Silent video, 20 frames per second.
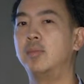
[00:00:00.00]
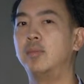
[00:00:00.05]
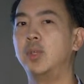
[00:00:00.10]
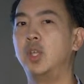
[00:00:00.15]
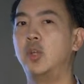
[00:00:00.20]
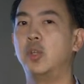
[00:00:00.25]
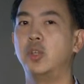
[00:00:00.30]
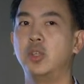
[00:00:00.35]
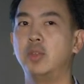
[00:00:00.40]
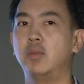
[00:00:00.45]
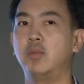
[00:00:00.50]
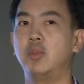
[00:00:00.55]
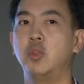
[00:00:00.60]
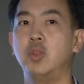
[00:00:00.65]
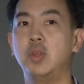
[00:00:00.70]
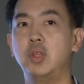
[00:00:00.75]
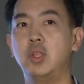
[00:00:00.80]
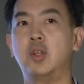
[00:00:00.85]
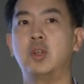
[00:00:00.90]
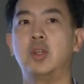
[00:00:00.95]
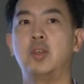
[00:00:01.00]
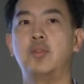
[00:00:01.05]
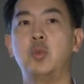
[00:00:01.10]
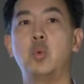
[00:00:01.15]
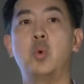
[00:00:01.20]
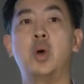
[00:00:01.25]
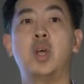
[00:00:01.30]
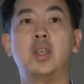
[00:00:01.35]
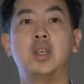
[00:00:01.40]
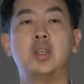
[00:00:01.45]
if
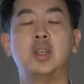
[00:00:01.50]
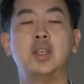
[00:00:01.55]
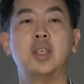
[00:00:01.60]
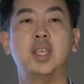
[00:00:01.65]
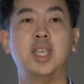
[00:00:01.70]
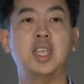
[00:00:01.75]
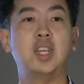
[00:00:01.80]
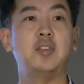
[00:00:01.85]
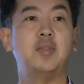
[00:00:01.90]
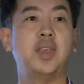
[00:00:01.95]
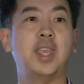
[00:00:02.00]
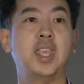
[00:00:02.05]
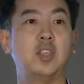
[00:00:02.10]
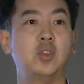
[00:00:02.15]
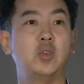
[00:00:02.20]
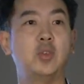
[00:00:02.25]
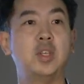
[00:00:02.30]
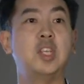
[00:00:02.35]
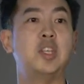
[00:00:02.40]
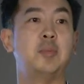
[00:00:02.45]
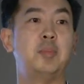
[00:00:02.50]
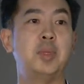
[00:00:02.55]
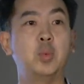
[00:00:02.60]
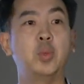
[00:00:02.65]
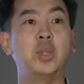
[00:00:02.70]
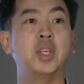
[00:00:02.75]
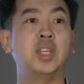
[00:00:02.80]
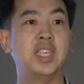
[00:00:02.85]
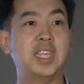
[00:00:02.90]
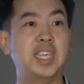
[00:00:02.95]
you want to innovate, you need to be
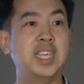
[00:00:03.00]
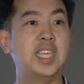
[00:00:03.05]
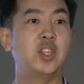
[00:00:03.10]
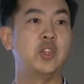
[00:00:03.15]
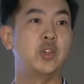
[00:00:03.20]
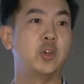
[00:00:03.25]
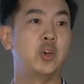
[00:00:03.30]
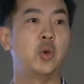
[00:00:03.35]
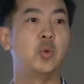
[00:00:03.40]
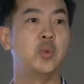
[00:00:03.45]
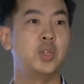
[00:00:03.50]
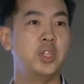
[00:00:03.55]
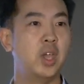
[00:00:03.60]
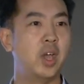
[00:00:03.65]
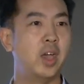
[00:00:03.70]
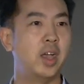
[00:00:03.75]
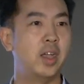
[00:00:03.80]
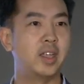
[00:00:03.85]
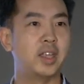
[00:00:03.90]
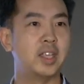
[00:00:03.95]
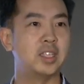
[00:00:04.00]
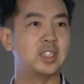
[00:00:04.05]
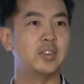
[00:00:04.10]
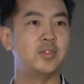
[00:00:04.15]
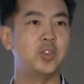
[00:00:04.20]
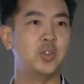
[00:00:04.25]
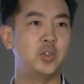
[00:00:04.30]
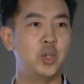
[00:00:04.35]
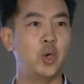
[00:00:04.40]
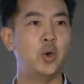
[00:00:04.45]
willing to eat your own young, because
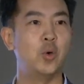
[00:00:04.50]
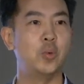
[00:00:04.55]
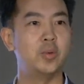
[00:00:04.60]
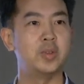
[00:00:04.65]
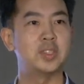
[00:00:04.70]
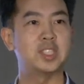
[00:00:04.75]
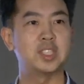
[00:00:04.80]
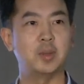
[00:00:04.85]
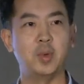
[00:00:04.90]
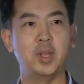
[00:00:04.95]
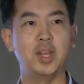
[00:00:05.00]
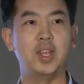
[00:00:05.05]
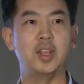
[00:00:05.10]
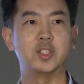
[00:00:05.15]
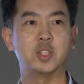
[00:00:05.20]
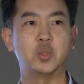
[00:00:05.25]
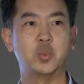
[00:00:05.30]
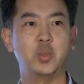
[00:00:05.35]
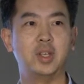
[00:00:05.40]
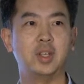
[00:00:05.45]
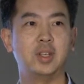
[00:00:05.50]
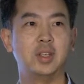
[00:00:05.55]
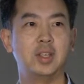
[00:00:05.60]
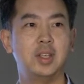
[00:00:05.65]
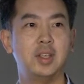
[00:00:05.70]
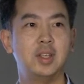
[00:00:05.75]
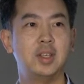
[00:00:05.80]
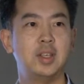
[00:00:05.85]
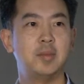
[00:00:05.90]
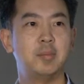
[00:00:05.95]
if you don't, someone else will.
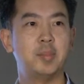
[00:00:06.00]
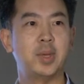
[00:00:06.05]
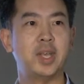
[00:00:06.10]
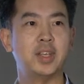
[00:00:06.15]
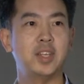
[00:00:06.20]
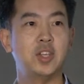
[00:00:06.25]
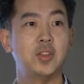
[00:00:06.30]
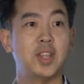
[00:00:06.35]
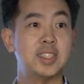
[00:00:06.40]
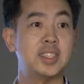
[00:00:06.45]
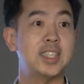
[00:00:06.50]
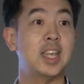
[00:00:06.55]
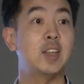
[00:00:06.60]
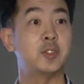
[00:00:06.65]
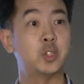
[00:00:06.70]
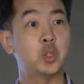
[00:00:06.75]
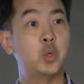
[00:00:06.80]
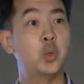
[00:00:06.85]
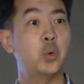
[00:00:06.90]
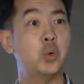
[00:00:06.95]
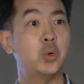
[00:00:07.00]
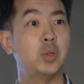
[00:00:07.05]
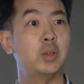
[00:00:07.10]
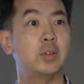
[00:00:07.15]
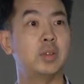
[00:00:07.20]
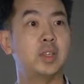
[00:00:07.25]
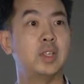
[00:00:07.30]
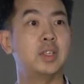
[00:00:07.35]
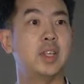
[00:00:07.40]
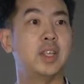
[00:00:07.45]
But that sounds
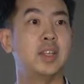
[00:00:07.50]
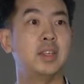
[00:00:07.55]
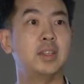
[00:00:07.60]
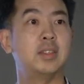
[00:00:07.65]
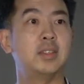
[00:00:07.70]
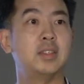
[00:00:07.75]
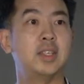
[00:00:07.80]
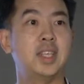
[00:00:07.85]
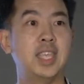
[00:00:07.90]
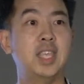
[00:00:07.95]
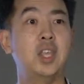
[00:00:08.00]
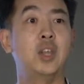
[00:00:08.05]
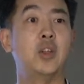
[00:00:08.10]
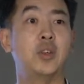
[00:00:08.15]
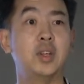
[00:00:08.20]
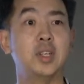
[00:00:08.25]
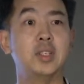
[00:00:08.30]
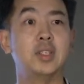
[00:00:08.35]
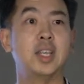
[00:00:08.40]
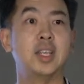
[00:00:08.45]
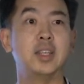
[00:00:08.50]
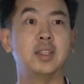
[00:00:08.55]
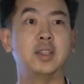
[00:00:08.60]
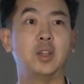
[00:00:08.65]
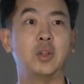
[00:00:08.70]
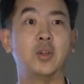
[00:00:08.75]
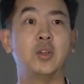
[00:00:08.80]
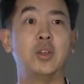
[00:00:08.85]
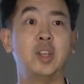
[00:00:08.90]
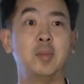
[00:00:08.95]
cool and to hear
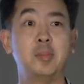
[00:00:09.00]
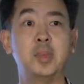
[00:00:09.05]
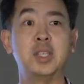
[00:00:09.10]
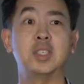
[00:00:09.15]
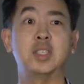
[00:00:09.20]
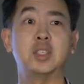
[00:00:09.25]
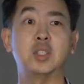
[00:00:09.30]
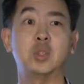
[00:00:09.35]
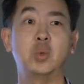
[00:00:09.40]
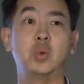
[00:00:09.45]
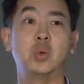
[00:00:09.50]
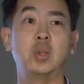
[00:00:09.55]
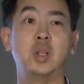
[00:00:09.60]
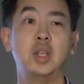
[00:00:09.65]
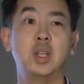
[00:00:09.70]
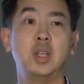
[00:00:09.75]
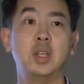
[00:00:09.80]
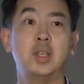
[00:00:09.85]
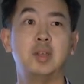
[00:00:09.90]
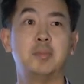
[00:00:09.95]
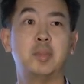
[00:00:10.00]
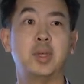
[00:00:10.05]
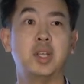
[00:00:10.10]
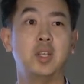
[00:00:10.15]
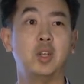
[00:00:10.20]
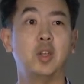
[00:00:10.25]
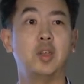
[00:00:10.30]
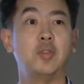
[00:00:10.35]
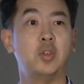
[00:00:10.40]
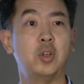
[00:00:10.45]
and learn in business school. But
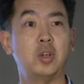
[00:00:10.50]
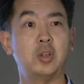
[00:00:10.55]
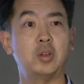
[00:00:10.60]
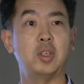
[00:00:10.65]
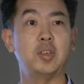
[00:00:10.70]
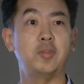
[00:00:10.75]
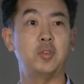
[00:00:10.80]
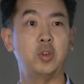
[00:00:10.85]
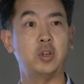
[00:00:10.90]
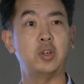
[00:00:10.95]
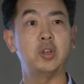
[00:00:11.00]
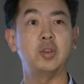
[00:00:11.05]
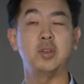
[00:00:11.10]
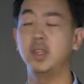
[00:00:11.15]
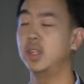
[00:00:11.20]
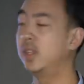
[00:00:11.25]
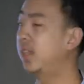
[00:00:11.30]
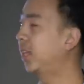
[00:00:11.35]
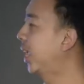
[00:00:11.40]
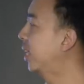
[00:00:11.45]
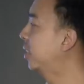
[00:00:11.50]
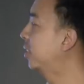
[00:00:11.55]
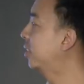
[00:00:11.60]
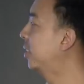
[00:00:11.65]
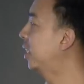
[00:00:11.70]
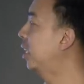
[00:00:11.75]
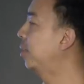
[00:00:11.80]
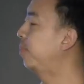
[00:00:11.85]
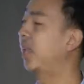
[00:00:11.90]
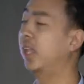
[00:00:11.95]
if you're in the case of
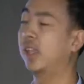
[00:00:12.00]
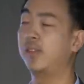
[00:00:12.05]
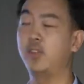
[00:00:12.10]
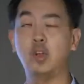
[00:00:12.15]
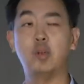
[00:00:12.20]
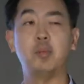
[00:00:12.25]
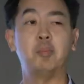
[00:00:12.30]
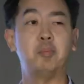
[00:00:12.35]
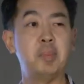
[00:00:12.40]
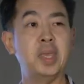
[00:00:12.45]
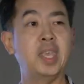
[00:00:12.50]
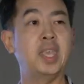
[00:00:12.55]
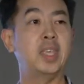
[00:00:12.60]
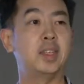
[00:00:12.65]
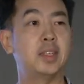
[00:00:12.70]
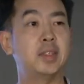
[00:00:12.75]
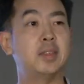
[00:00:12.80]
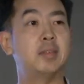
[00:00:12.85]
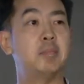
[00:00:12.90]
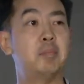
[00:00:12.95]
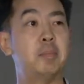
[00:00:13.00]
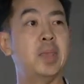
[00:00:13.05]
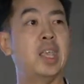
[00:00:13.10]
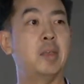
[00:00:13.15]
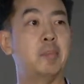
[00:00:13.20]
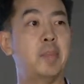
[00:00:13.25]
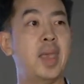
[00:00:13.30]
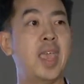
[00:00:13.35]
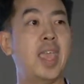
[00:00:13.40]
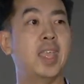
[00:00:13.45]
Citibank, if you're a
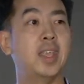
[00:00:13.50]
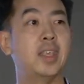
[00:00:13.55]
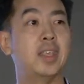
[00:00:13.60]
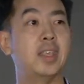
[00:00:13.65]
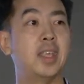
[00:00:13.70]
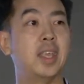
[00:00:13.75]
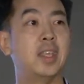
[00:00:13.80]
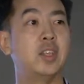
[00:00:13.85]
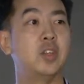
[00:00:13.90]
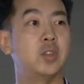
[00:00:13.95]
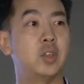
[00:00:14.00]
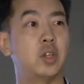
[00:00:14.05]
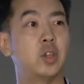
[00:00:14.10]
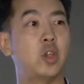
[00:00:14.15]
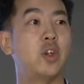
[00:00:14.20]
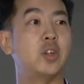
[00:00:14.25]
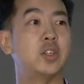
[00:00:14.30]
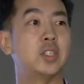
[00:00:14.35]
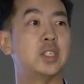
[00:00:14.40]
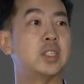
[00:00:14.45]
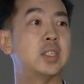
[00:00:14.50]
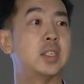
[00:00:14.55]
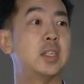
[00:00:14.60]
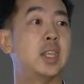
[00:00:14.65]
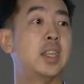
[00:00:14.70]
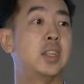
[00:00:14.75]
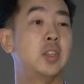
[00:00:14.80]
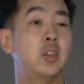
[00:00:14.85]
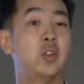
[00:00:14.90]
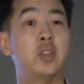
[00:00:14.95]
big bank and you're the largest
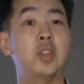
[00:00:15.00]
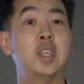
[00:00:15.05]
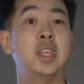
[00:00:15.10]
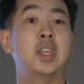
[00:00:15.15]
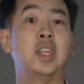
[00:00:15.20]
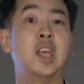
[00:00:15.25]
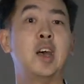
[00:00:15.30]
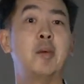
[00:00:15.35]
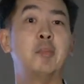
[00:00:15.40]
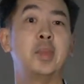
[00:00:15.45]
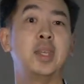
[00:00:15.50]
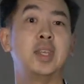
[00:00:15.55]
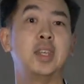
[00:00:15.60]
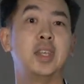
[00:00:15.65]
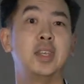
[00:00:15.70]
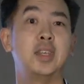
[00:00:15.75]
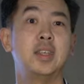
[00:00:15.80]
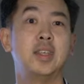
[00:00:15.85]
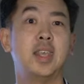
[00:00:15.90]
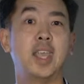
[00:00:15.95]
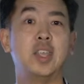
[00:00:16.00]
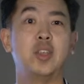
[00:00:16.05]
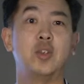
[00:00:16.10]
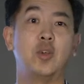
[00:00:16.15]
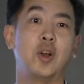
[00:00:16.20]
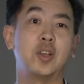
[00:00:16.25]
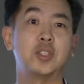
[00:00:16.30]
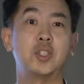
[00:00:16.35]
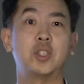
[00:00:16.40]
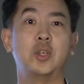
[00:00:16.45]
and you're the incumbent and
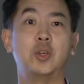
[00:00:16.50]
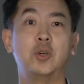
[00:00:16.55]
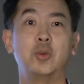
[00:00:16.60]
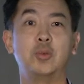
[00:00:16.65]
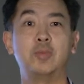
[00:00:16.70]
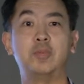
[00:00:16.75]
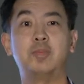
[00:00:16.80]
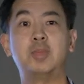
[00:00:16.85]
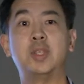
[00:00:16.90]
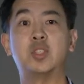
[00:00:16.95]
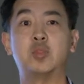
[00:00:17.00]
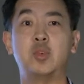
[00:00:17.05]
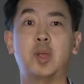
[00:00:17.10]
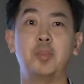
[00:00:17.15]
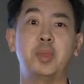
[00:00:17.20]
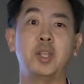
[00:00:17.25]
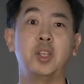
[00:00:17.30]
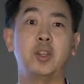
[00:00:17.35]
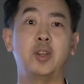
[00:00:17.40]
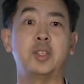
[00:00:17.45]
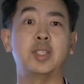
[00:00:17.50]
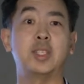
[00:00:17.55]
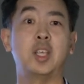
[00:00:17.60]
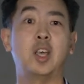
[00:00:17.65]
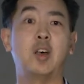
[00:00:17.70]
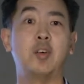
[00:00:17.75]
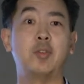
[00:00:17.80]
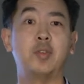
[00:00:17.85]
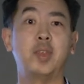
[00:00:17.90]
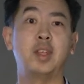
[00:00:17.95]
you're also disrupting
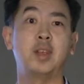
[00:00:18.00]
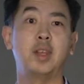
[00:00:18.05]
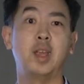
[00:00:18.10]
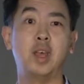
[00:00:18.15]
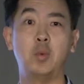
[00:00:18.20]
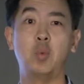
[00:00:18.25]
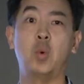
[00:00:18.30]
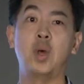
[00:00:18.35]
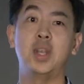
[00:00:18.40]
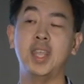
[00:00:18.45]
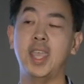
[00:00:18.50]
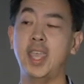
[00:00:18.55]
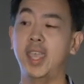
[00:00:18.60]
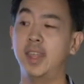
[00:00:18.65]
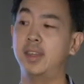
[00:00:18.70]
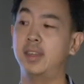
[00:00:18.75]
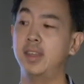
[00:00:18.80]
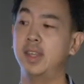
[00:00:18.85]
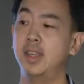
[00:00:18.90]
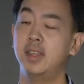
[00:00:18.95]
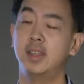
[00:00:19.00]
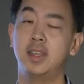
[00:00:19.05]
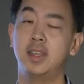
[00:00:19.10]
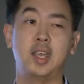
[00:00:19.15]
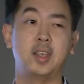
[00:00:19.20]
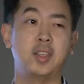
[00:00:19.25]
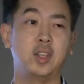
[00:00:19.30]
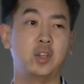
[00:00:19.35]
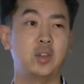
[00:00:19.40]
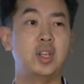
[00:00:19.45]
yourself, and on one hand
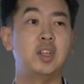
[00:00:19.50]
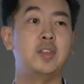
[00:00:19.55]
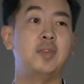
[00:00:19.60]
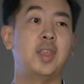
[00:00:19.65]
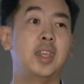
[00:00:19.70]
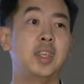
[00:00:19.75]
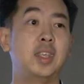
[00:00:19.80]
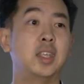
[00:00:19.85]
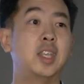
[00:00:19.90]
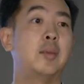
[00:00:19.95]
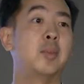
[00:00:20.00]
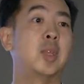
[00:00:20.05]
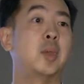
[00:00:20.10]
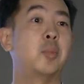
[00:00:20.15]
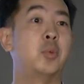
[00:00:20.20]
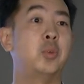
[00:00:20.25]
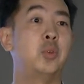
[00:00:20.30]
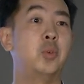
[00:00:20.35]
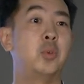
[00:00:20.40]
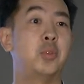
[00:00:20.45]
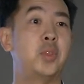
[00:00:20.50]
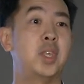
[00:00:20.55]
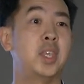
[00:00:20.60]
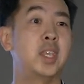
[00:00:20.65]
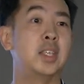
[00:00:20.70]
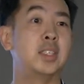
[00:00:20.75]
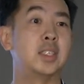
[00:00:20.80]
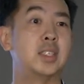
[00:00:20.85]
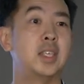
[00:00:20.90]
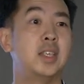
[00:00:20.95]
you're innovating and coming up with new
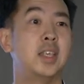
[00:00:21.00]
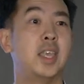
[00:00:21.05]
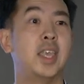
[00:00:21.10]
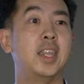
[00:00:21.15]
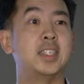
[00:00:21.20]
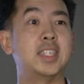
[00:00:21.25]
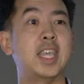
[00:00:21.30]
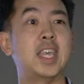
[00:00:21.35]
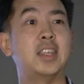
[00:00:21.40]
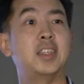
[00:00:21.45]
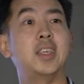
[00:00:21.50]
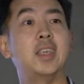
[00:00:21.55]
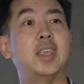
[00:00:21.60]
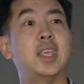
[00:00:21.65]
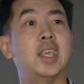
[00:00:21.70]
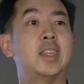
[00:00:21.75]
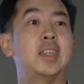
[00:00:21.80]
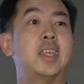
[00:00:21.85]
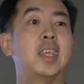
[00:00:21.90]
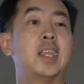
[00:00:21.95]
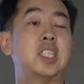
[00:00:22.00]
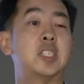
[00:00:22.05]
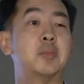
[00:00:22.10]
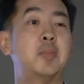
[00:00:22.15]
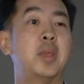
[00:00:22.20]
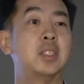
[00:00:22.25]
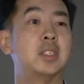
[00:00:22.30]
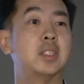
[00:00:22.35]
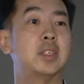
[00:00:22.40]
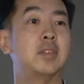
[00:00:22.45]
things, and it's at the
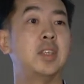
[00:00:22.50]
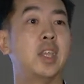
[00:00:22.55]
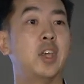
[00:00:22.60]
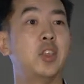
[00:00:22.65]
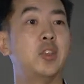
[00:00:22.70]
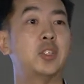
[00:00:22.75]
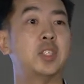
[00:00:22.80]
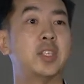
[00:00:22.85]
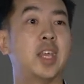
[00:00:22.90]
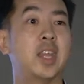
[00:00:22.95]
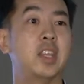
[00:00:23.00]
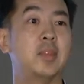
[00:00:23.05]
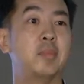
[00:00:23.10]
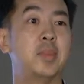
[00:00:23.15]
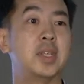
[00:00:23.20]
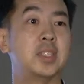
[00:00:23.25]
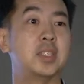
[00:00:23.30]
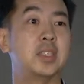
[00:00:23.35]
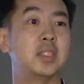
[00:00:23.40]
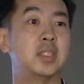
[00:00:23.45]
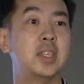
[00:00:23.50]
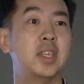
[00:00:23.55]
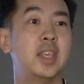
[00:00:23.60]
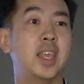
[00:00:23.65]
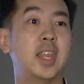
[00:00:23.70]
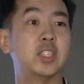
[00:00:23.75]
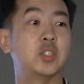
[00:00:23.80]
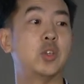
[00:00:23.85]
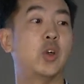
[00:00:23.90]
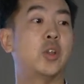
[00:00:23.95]
expense of the other side of the business,
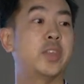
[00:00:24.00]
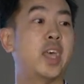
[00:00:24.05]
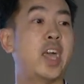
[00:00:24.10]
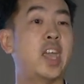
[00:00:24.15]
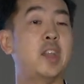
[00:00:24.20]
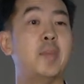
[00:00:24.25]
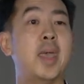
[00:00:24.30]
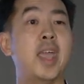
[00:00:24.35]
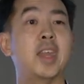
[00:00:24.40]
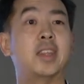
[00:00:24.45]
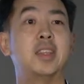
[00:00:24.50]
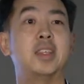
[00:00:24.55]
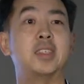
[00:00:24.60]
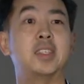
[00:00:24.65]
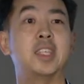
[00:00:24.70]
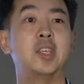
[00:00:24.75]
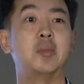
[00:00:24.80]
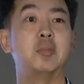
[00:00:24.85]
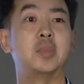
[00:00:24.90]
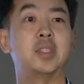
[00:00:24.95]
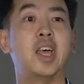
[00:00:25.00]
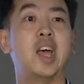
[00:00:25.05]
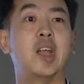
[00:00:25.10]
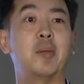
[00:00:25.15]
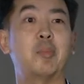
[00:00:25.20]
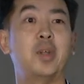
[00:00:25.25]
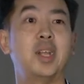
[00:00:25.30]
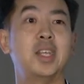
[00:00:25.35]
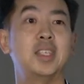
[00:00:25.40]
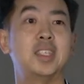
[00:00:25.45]
and it's all tied back to the same
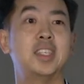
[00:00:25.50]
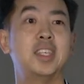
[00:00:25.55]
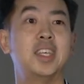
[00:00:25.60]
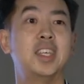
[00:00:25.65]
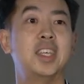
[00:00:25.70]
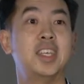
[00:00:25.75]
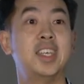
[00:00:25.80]
stock price.